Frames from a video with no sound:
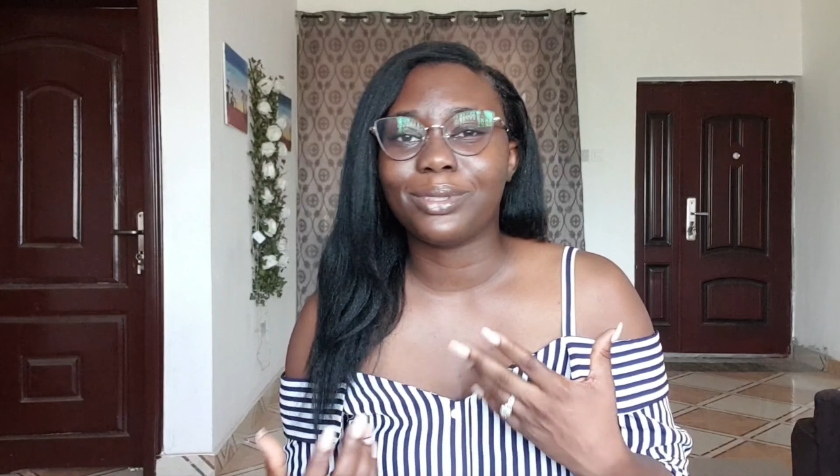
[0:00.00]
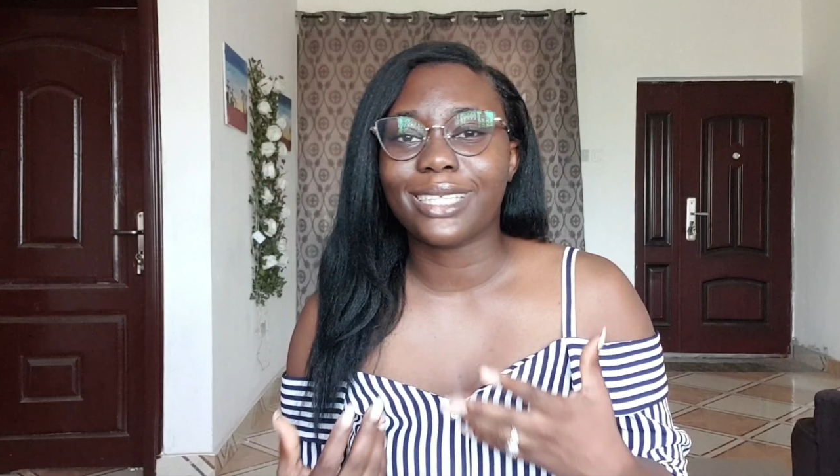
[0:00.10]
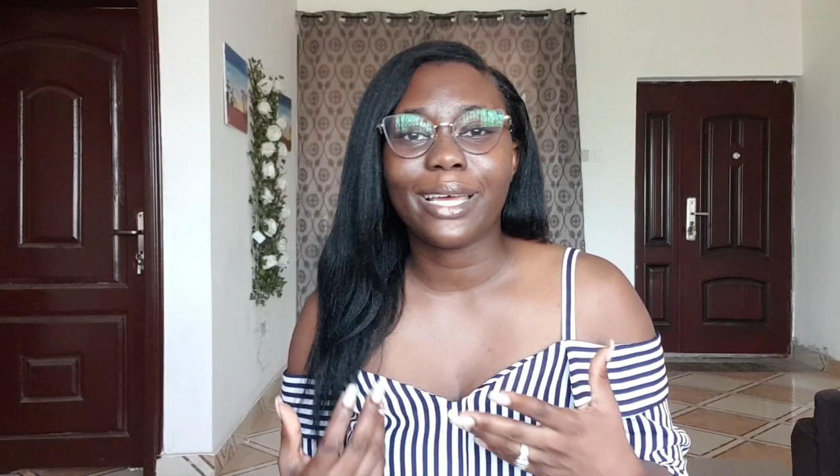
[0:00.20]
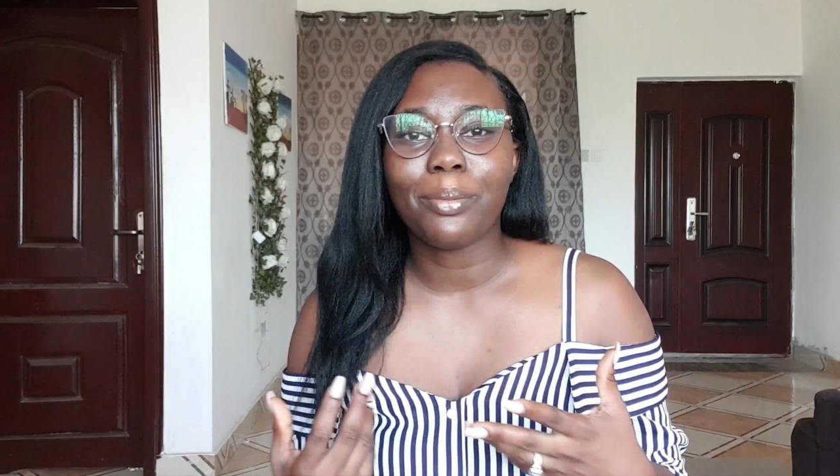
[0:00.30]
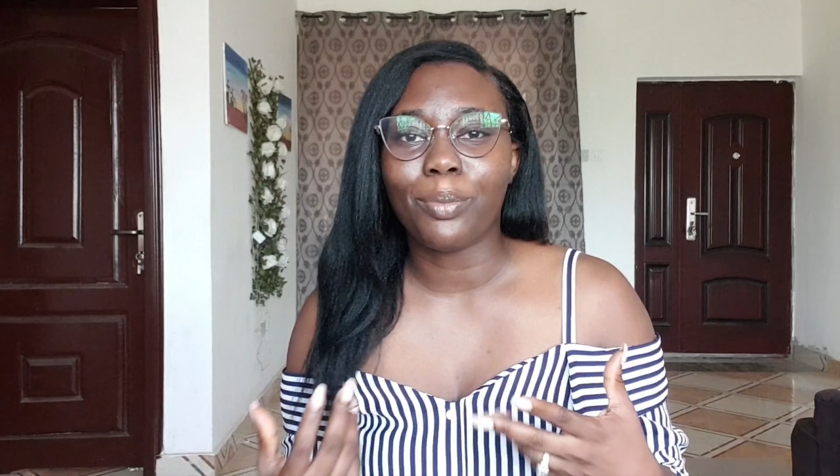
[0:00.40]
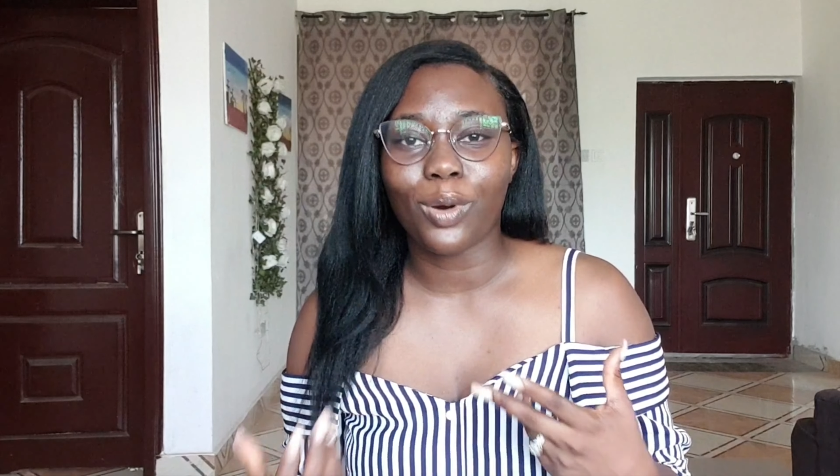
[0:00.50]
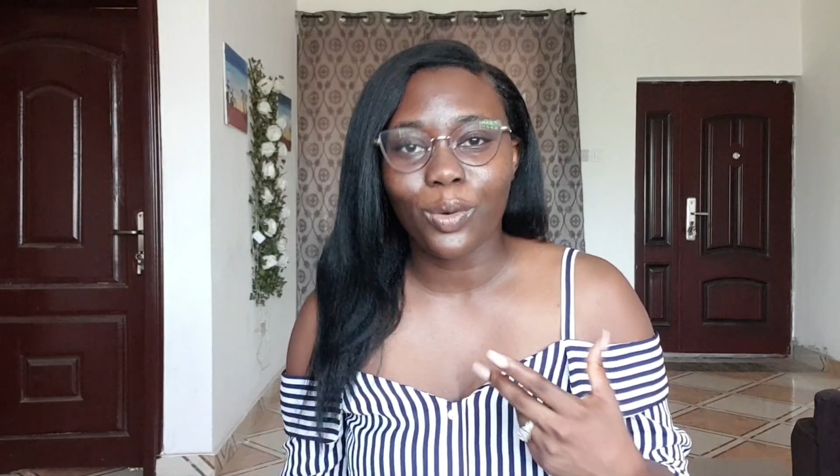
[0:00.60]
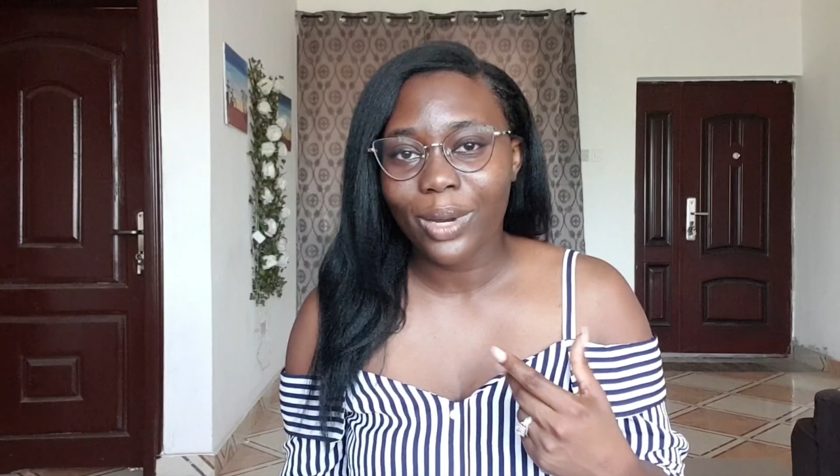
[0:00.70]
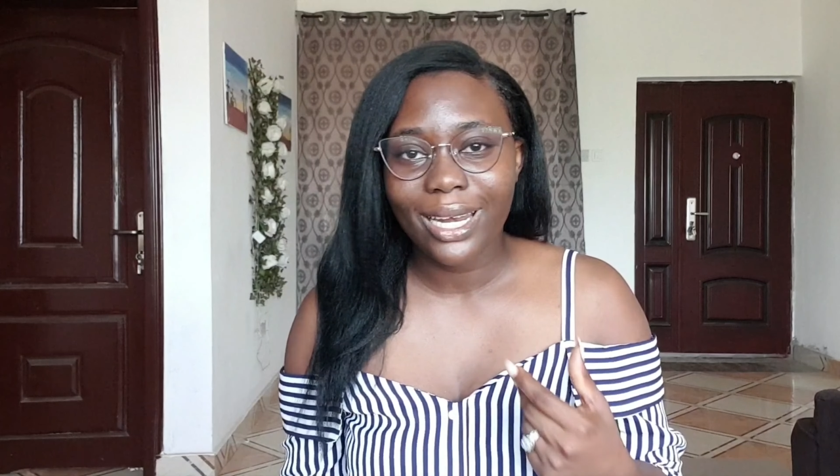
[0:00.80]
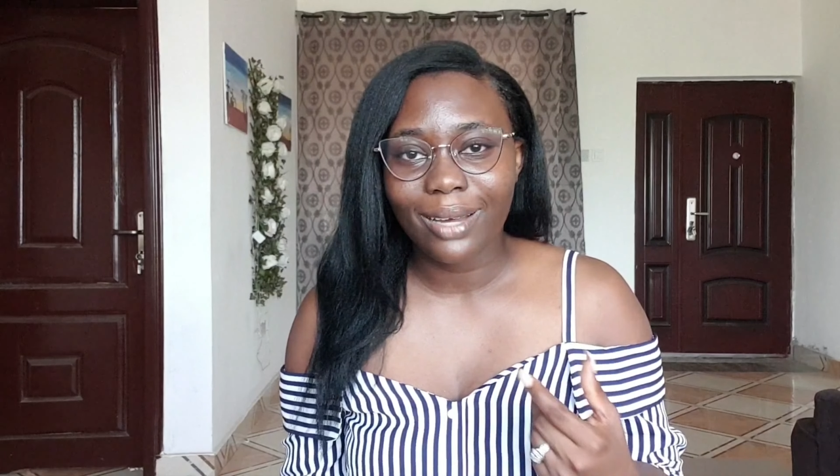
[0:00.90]
it was getting
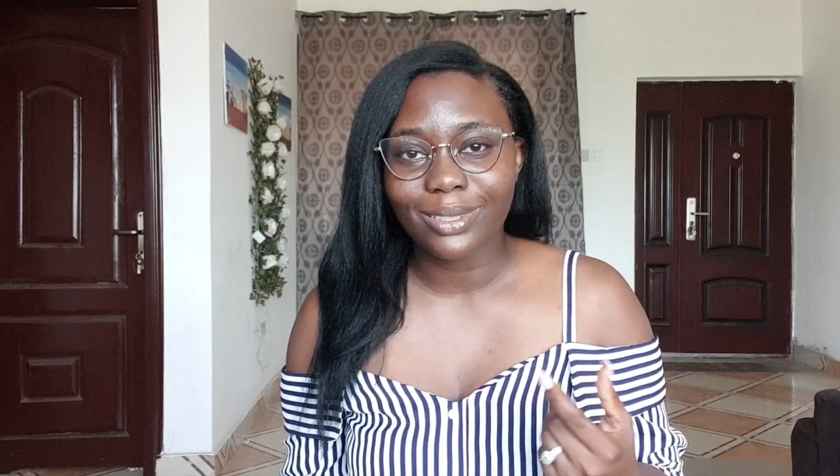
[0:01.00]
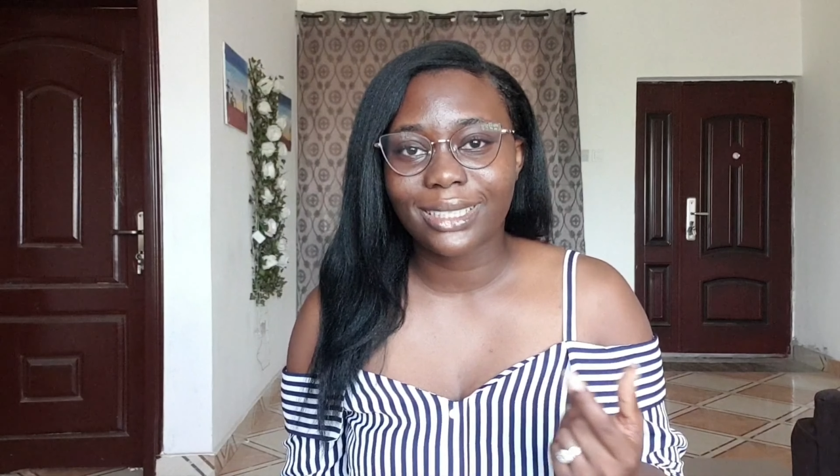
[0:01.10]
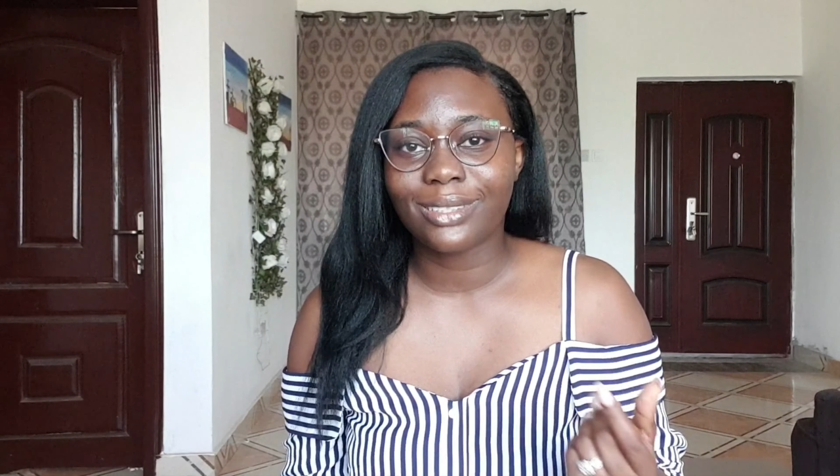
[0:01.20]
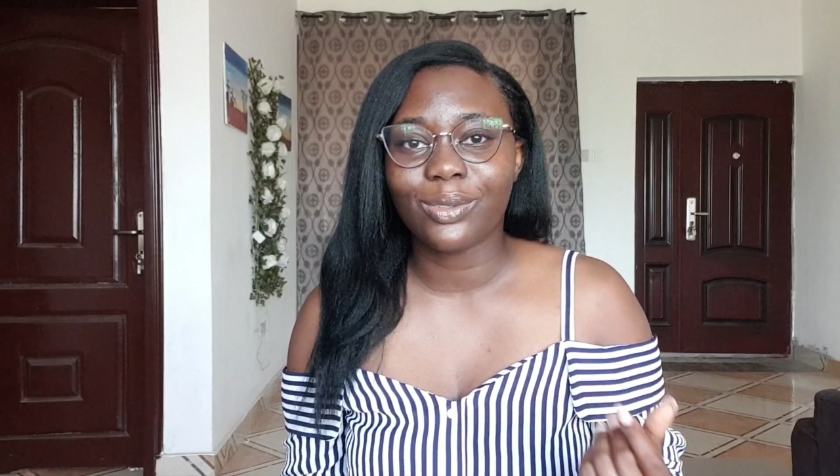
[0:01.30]
boring I was